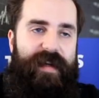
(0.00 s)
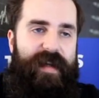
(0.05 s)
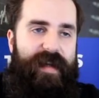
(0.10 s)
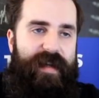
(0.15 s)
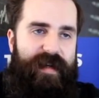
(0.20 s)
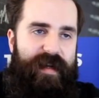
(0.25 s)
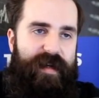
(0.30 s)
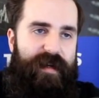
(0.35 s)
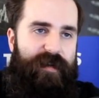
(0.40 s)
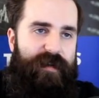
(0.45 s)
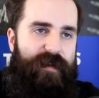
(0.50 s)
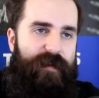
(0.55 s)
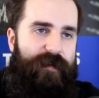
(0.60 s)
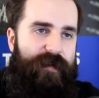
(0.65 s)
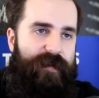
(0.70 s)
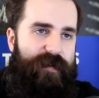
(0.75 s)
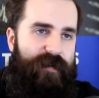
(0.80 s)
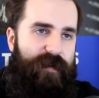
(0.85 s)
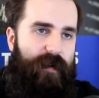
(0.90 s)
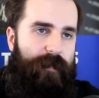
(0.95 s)
didn't
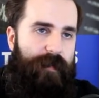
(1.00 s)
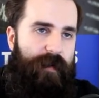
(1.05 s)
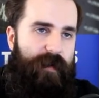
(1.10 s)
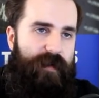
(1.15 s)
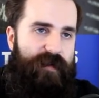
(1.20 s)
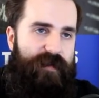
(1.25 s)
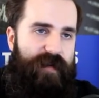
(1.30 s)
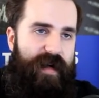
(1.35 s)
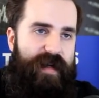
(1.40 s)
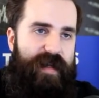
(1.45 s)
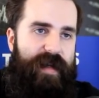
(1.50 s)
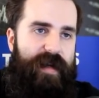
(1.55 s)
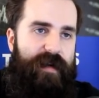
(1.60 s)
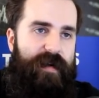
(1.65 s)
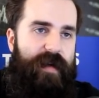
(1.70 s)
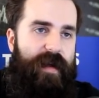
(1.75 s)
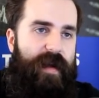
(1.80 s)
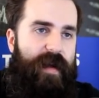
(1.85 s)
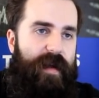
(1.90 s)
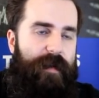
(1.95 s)
use stop loss right
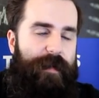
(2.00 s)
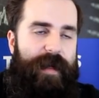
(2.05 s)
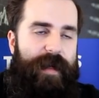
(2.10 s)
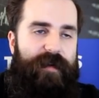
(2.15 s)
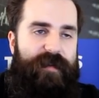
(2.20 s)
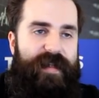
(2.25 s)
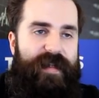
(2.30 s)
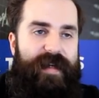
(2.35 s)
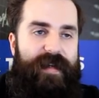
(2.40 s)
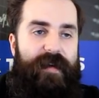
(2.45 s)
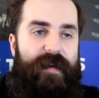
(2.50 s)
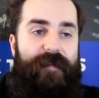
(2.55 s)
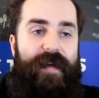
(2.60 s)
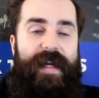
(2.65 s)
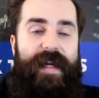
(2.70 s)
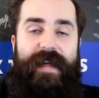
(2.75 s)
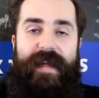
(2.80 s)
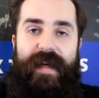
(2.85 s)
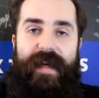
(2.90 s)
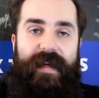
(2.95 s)
here, because if
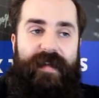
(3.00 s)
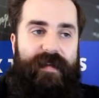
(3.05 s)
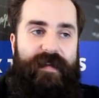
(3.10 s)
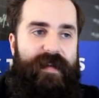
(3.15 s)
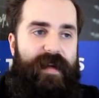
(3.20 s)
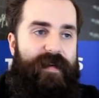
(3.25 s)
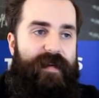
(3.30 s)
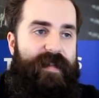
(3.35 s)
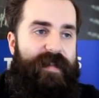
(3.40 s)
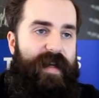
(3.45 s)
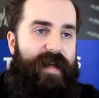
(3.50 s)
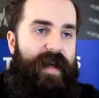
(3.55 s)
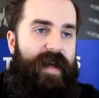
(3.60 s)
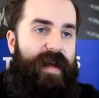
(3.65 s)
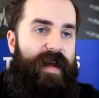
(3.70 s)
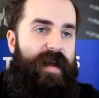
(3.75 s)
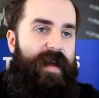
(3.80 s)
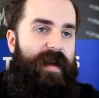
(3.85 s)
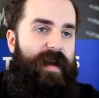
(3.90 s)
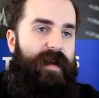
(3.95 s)
he did, there is a
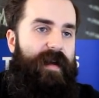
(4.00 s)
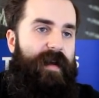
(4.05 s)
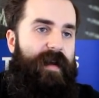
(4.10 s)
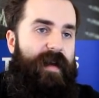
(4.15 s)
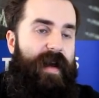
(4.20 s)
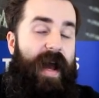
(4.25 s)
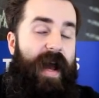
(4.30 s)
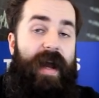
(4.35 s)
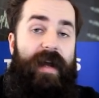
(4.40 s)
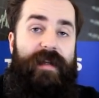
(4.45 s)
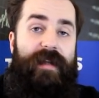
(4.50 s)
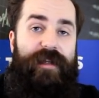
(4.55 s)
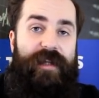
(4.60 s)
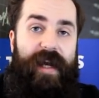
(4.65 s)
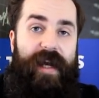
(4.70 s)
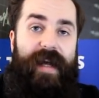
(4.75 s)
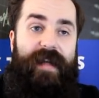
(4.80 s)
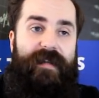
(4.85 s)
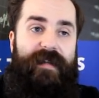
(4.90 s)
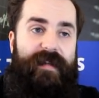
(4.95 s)
high
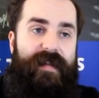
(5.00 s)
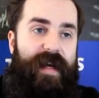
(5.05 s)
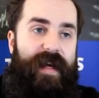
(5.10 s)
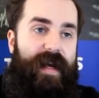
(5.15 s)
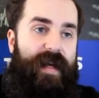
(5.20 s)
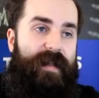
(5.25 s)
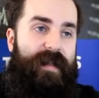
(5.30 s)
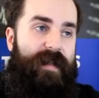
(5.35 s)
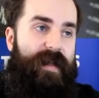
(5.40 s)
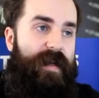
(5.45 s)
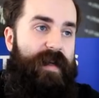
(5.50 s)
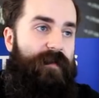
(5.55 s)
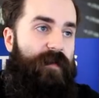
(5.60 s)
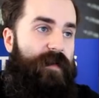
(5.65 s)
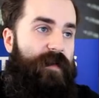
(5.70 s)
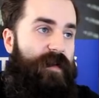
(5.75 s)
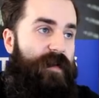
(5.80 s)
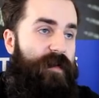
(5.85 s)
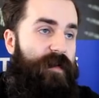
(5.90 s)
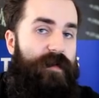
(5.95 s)
chance that he
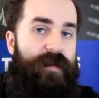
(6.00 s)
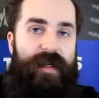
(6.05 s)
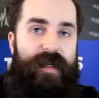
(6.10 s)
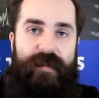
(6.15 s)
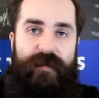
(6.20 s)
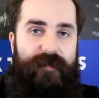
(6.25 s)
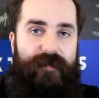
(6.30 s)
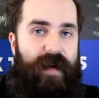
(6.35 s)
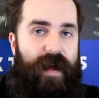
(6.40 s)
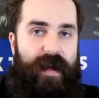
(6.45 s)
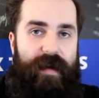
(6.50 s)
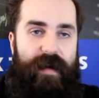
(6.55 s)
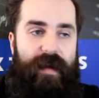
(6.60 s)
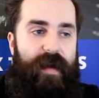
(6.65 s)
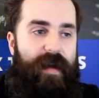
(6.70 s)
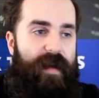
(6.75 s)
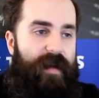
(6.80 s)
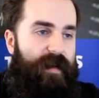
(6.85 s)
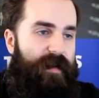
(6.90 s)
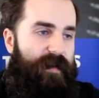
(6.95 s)
would do just fine.
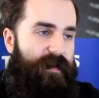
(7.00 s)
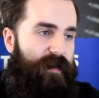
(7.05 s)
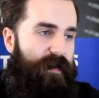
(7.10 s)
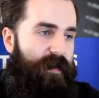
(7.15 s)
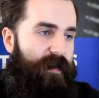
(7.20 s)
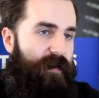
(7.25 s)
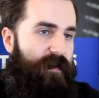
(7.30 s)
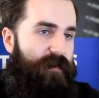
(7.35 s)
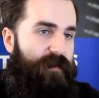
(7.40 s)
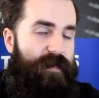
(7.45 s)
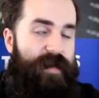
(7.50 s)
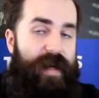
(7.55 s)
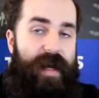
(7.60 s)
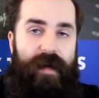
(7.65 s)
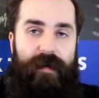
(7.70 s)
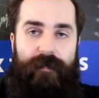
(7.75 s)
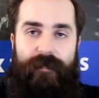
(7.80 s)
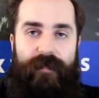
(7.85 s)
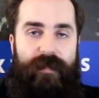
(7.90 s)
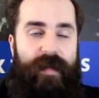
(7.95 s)
So
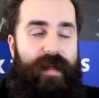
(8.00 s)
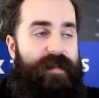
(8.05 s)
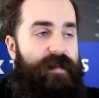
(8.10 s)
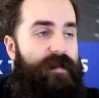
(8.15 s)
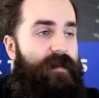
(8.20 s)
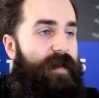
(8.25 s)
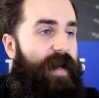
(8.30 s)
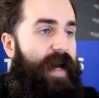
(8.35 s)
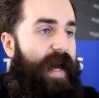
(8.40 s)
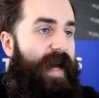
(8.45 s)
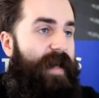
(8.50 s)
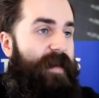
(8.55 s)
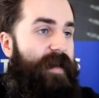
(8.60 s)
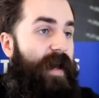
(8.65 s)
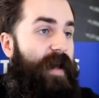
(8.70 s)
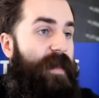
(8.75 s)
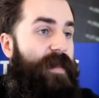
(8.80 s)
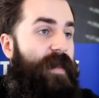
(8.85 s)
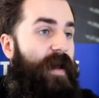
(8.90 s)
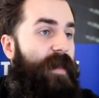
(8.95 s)
yeah, let's look at
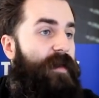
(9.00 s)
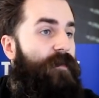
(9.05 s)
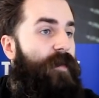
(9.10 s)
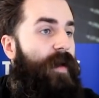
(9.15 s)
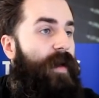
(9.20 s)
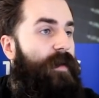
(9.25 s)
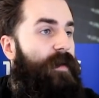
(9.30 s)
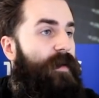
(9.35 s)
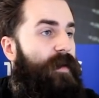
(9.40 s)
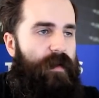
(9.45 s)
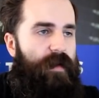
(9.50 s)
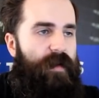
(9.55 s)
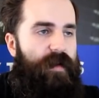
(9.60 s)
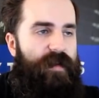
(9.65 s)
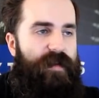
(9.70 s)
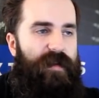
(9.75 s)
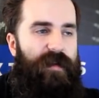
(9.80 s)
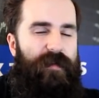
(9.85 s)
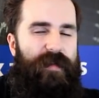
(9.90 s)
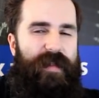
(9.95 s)
another one.
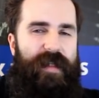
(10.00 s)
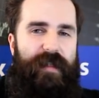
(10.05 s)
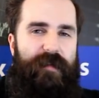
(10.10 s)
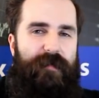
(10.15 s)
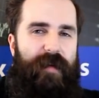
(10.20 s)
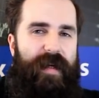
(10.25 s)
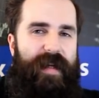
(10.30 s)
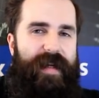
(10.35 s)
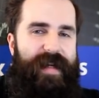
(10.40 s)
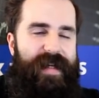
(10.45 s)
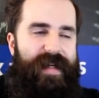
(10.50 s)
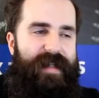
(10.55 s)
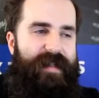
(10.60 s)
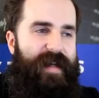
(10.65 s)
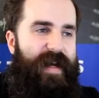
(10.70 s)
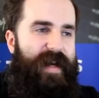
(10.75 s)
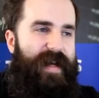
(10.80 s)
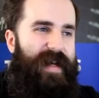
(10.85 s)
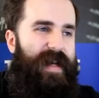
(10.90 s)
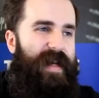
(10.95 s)
So this one is,
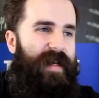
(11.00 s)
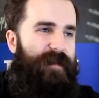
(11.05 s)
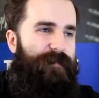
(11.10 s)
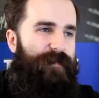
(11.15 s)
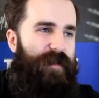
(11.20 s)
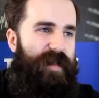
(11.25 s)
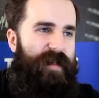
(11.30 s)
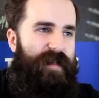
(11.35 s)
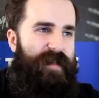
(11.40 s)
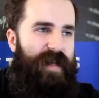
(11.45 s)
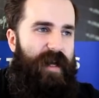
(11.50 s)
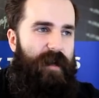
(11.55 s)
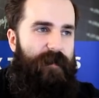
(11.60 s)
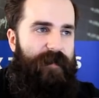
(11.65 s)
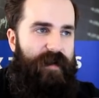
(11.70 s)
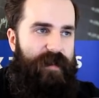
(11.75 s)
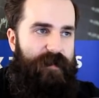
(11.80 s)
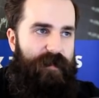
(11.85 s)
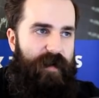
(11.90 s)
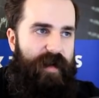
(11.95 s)
I guess, pretty
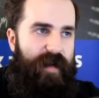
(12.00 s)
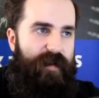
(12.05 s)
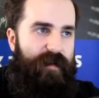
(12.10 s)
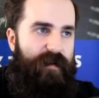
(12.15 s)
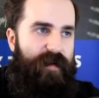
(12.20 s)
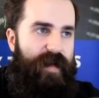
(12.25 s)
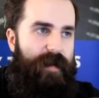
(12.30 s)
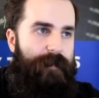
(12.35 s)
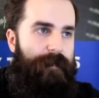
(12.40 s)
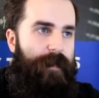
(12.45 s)
self-explanatory.